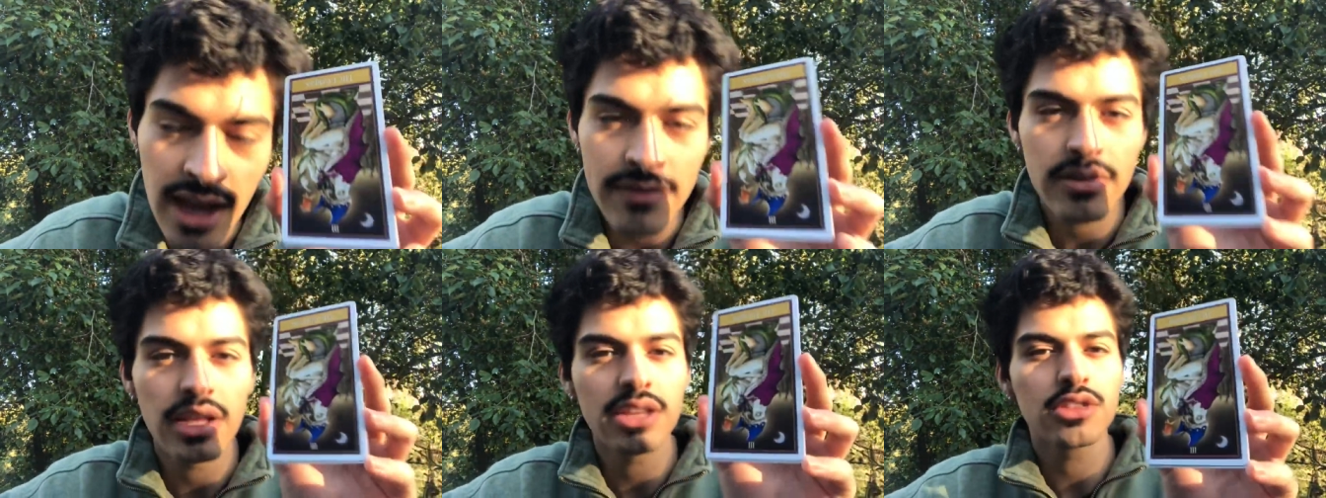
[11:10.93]
I
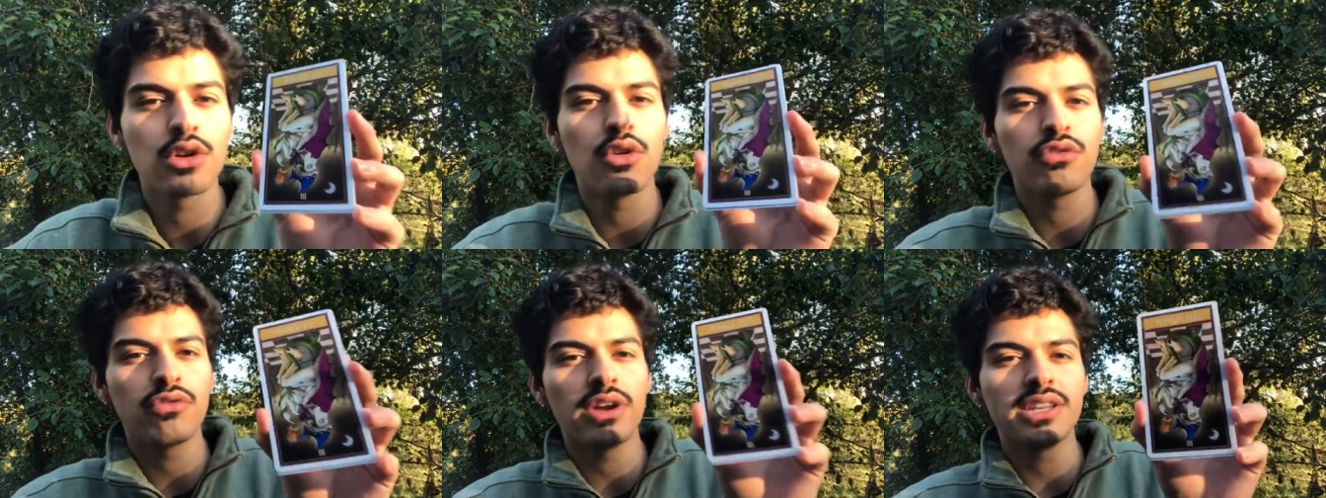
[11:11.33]
feel like they're
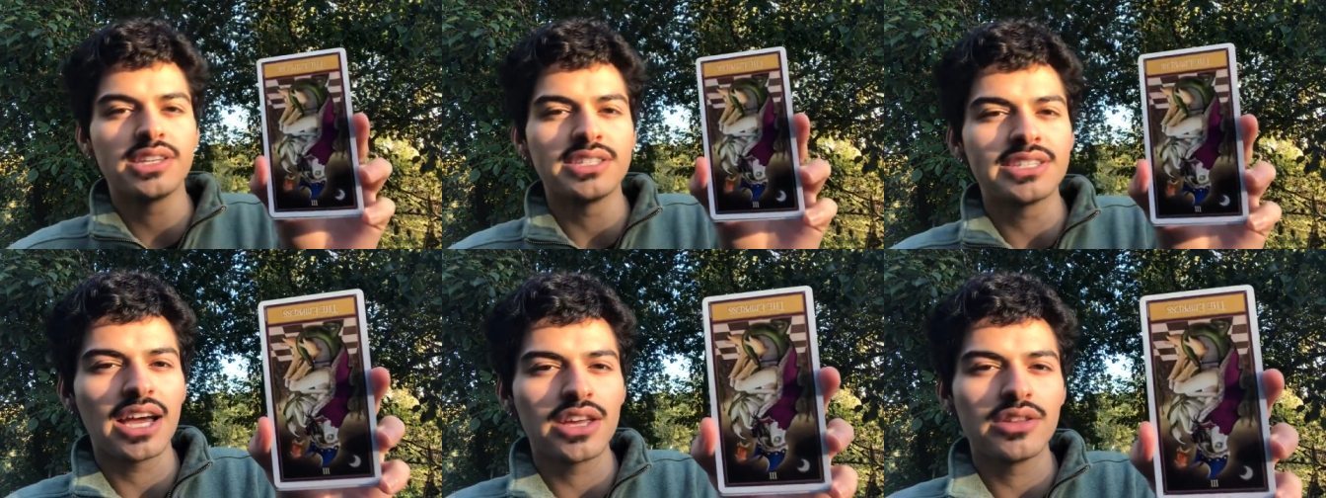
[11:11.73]
afraid to
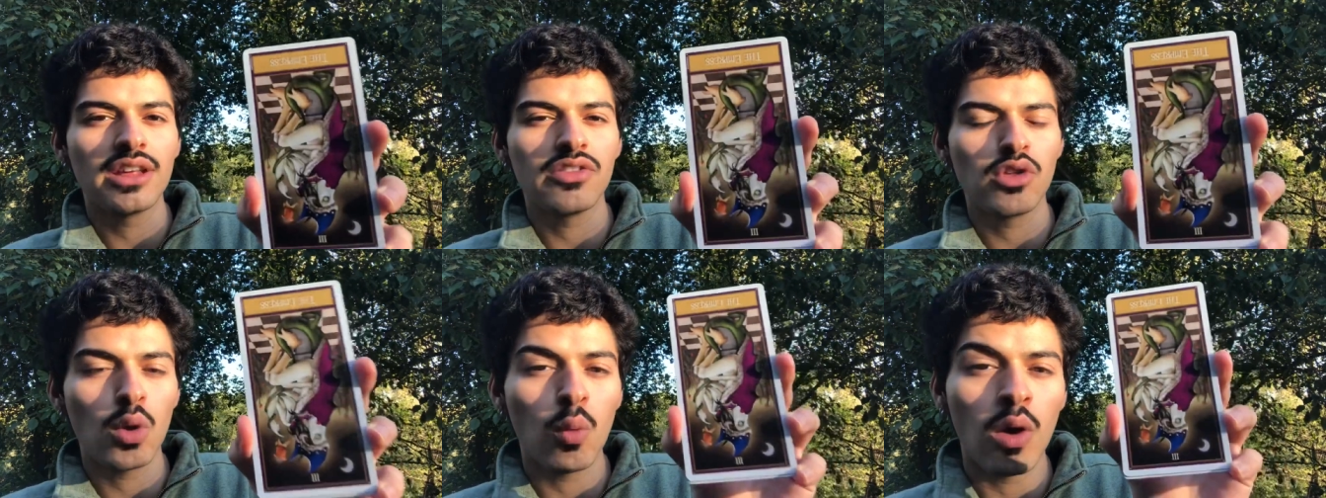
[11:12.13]
tell you
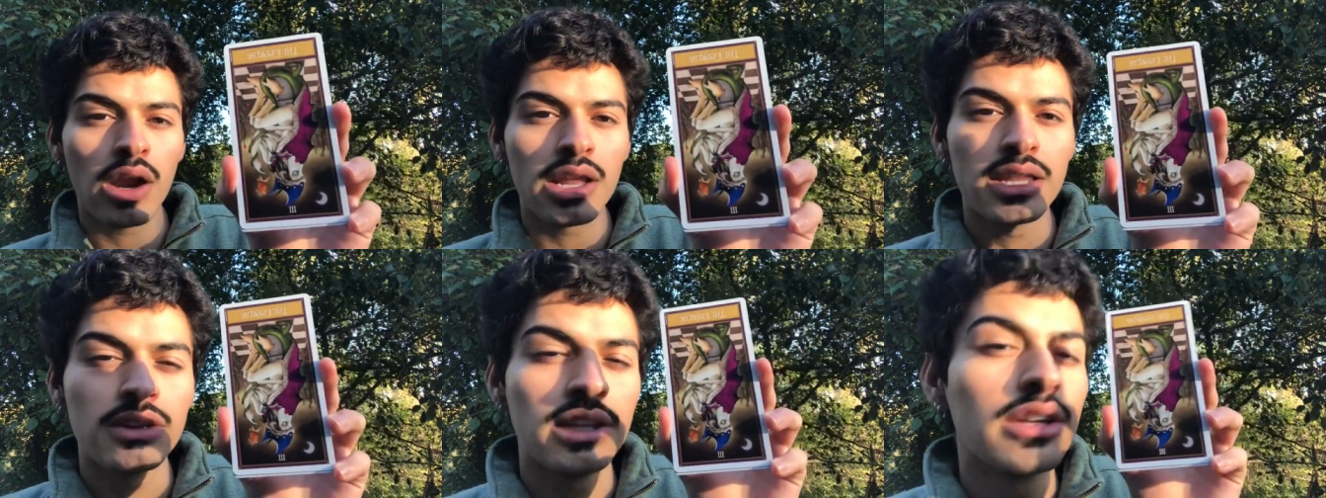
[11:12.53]
that they
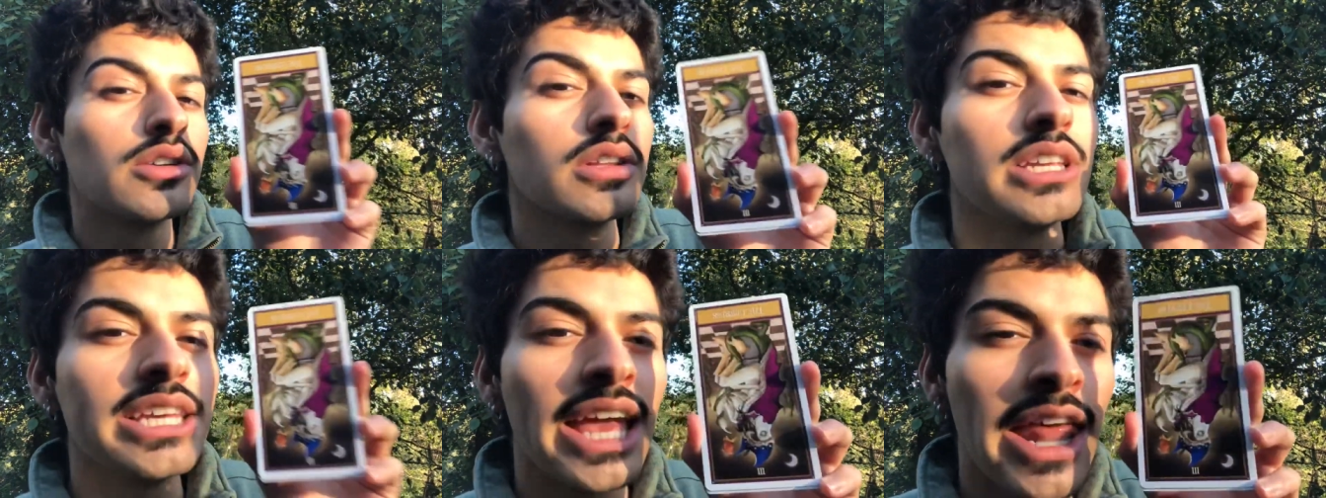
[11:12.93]
want to
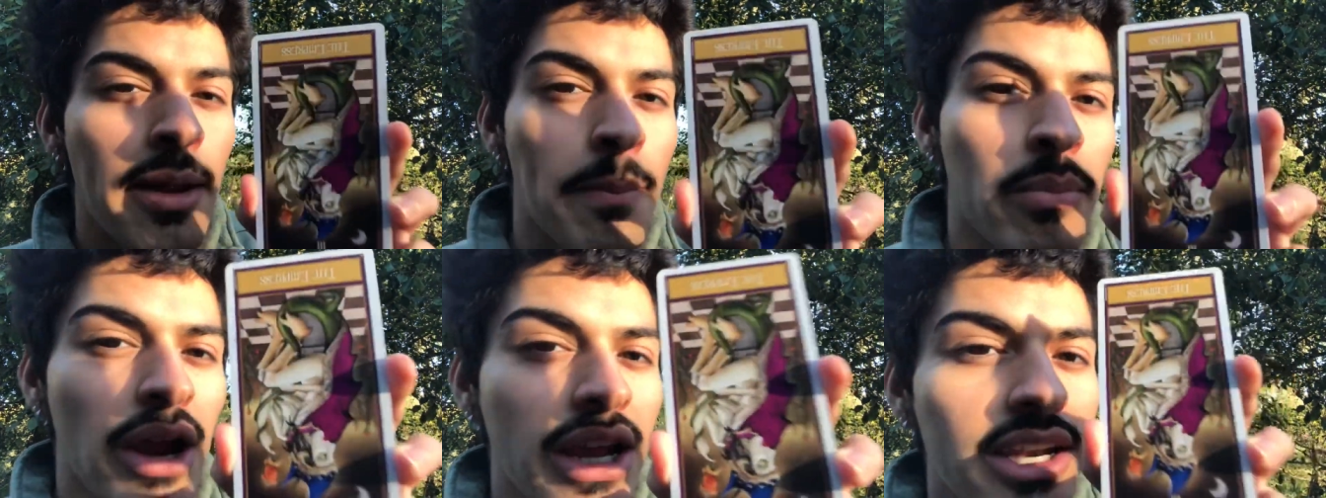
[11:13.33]
literally get
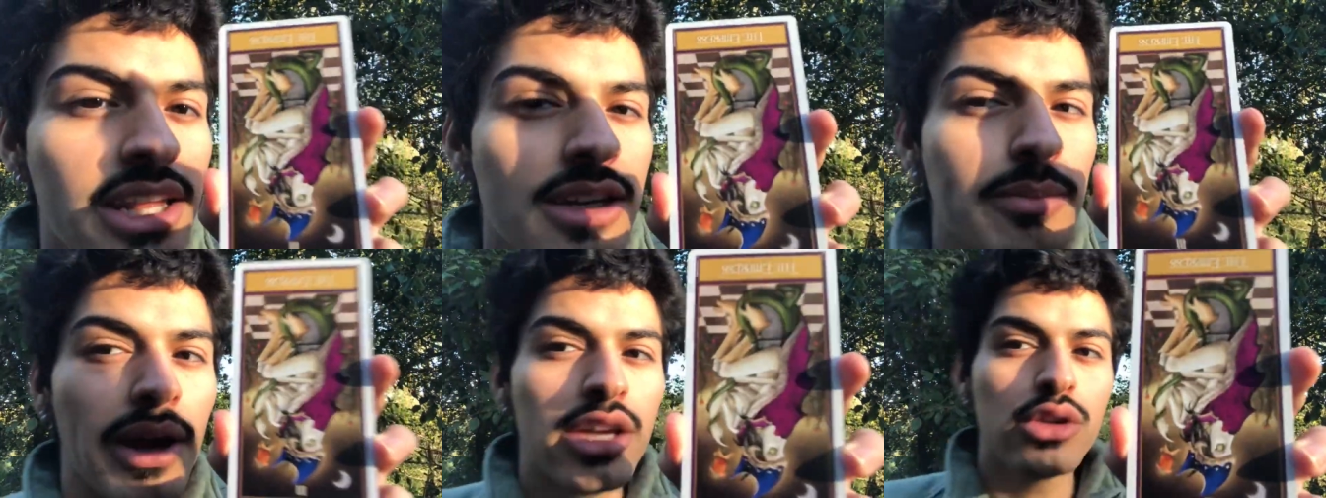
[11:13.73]

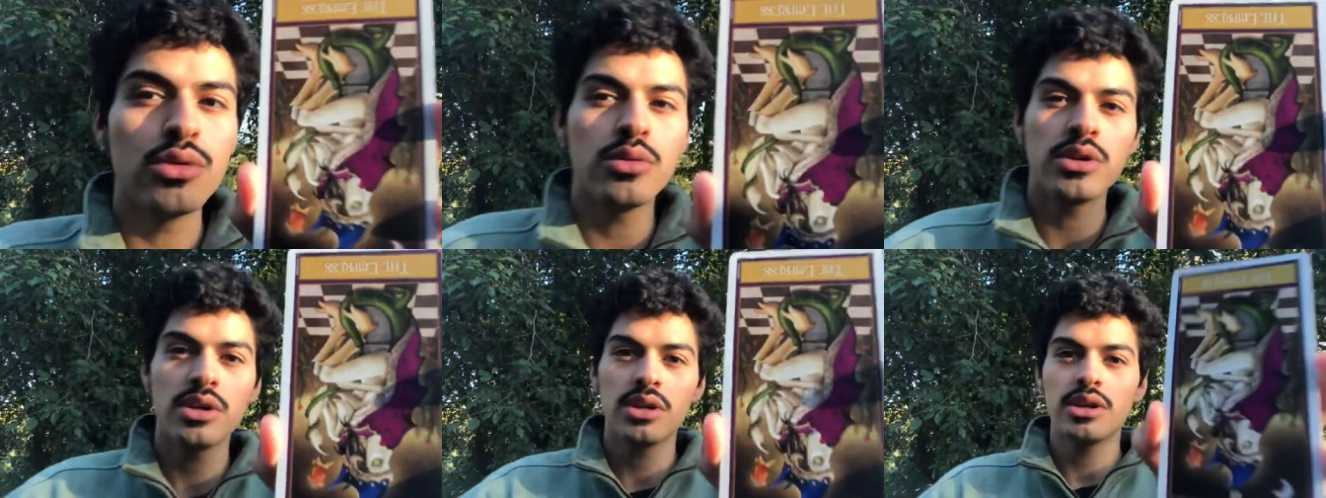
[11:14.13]
impregnated by you.